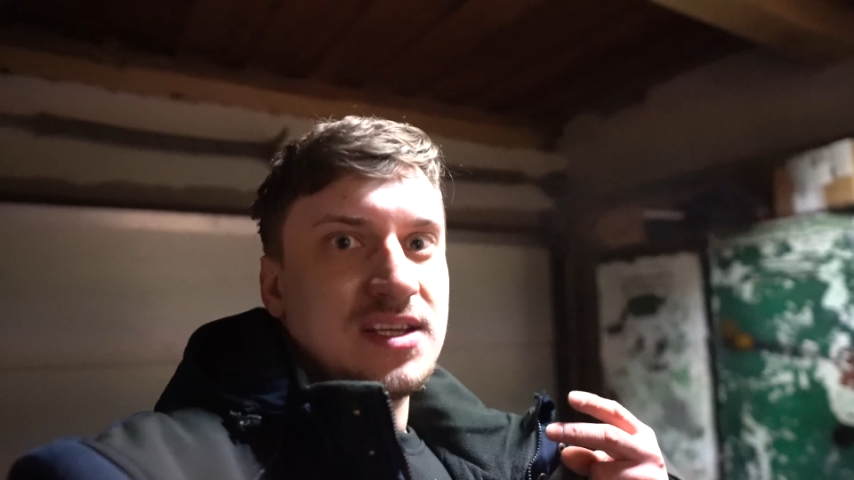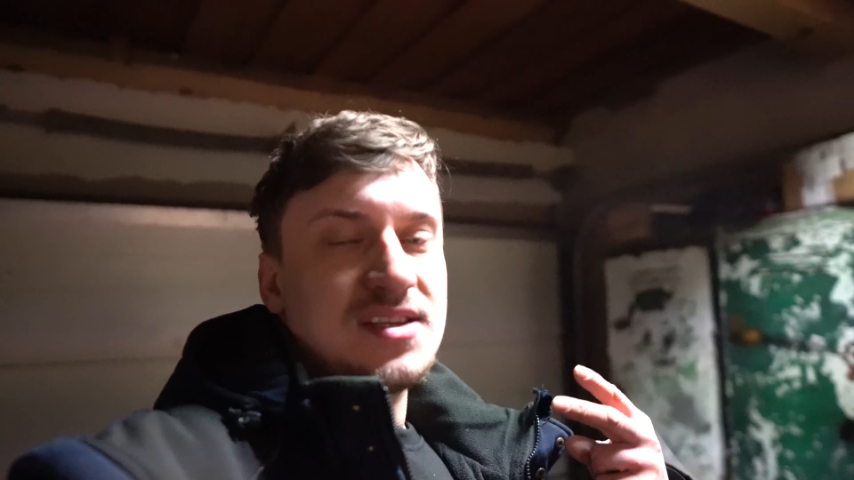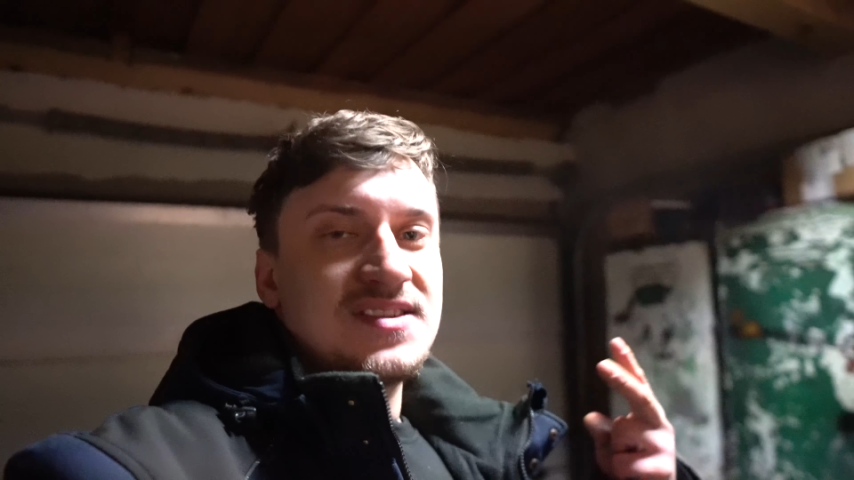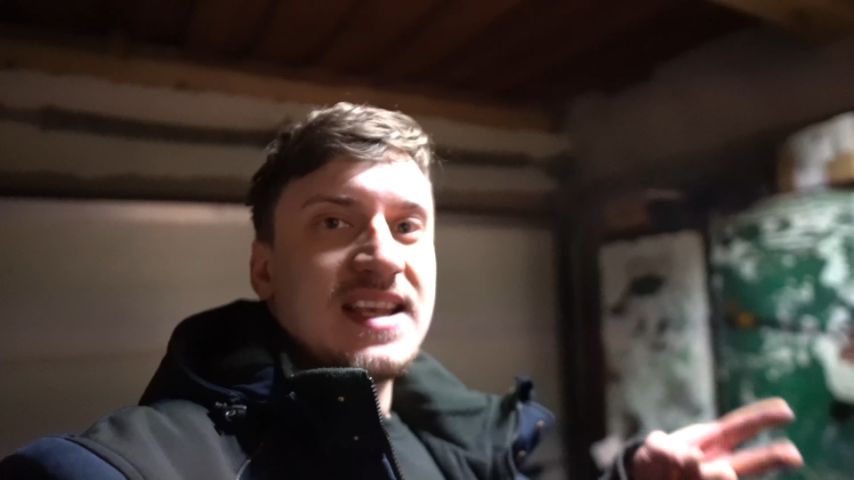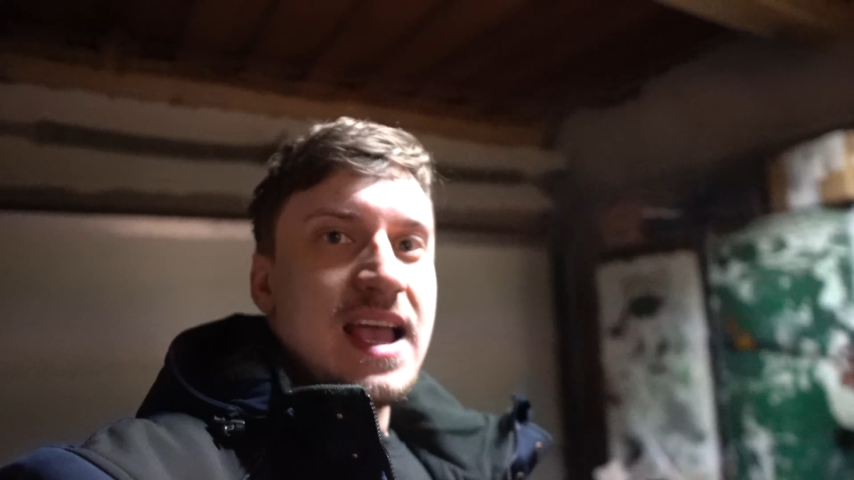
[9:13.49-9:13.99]

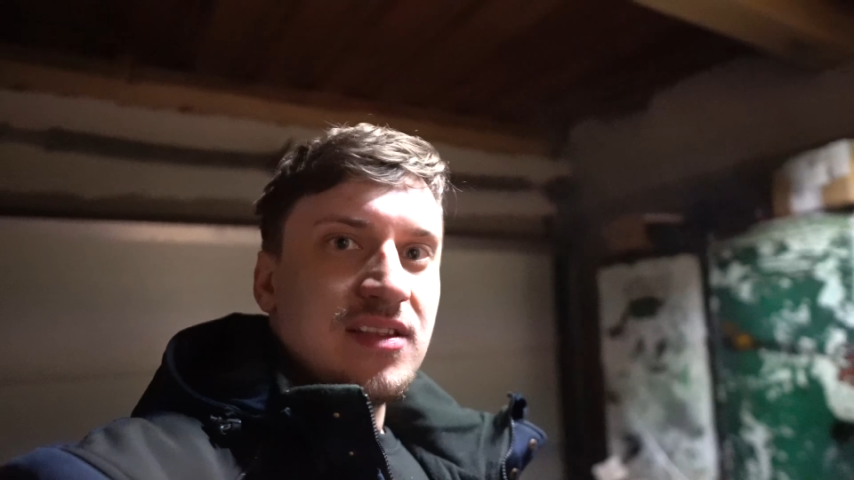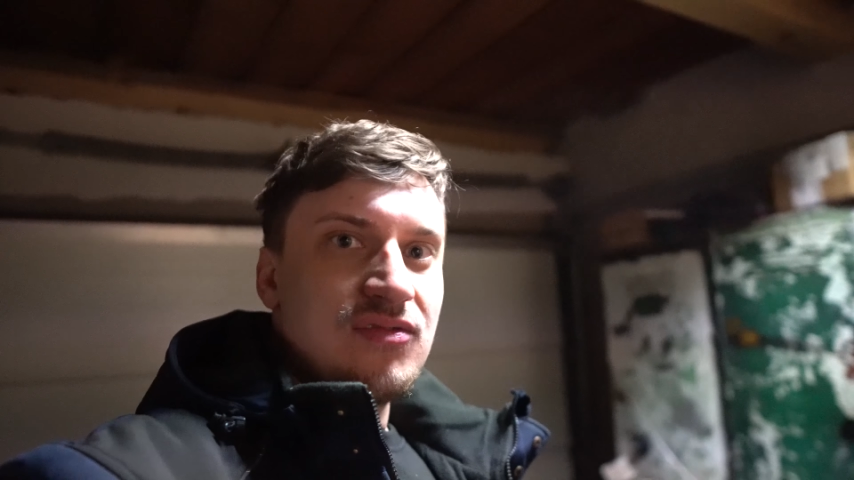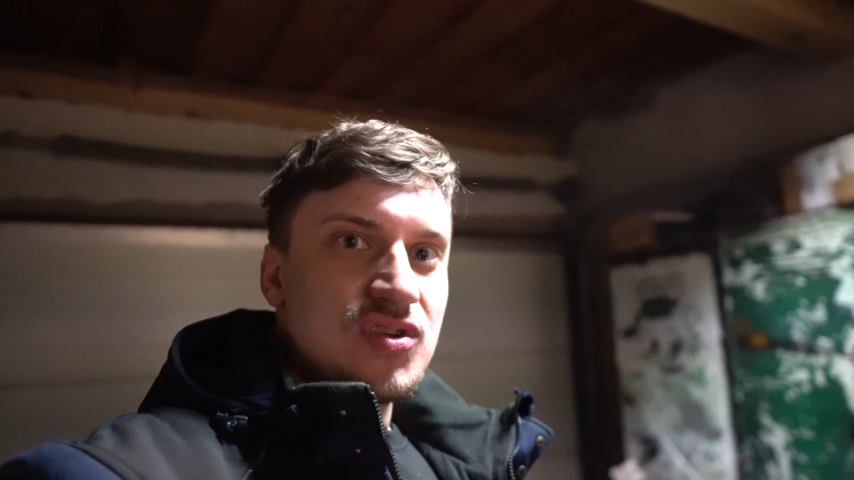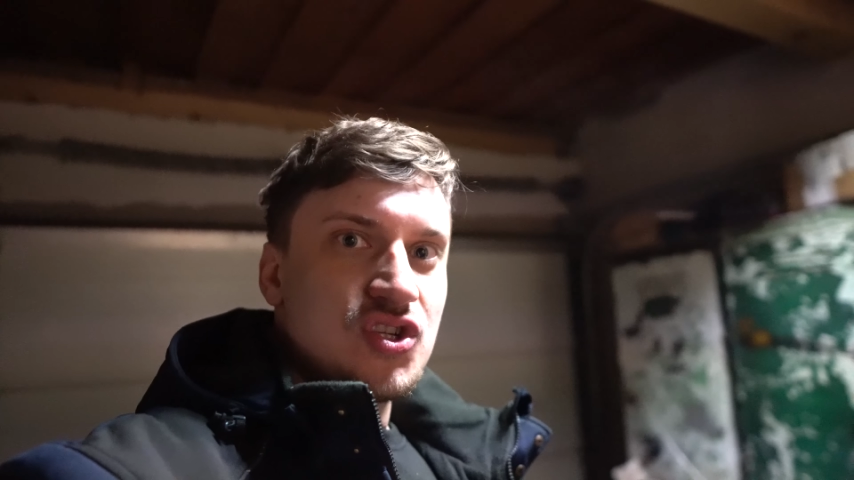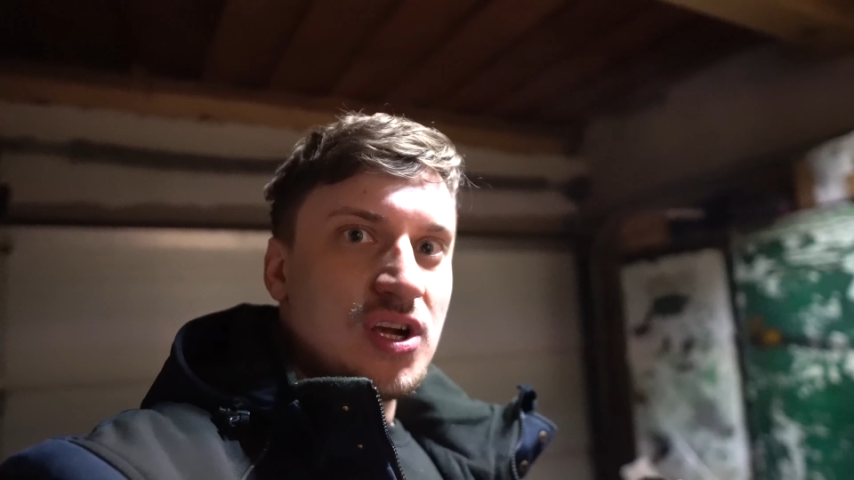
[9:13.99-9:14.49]

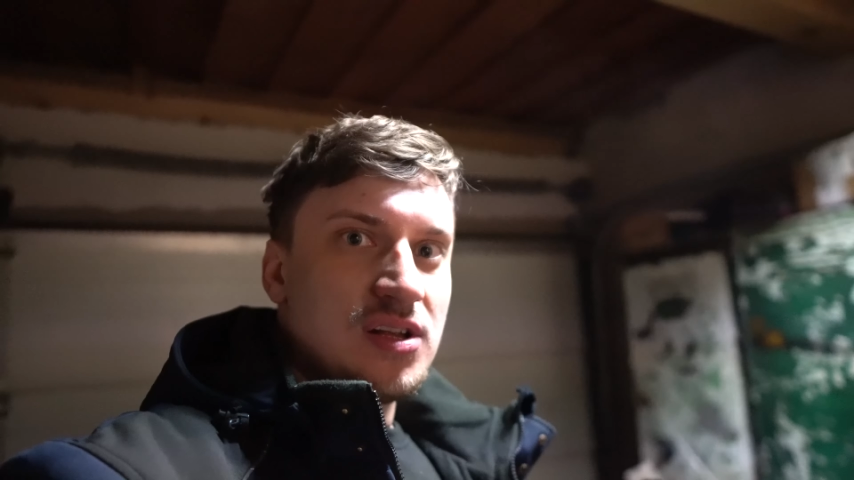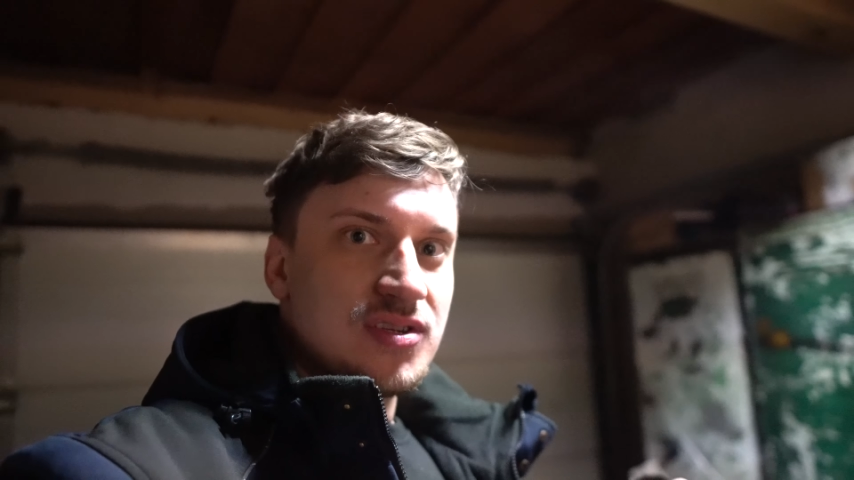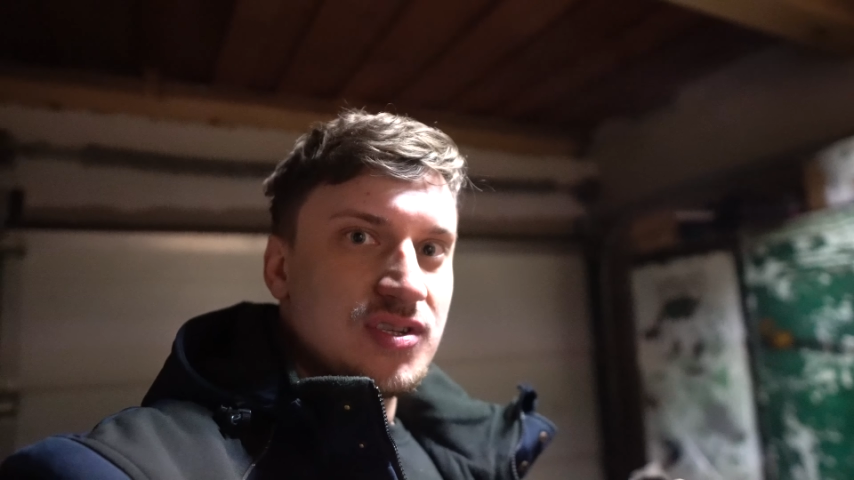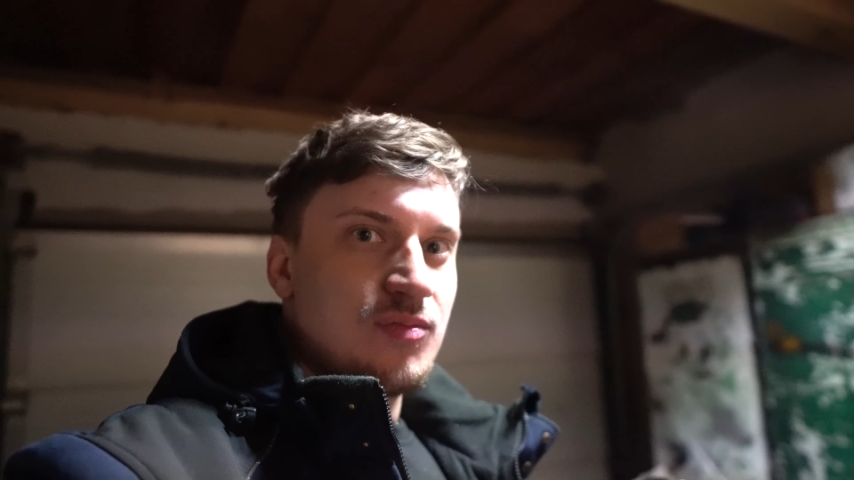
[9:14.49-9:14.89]
sandwich also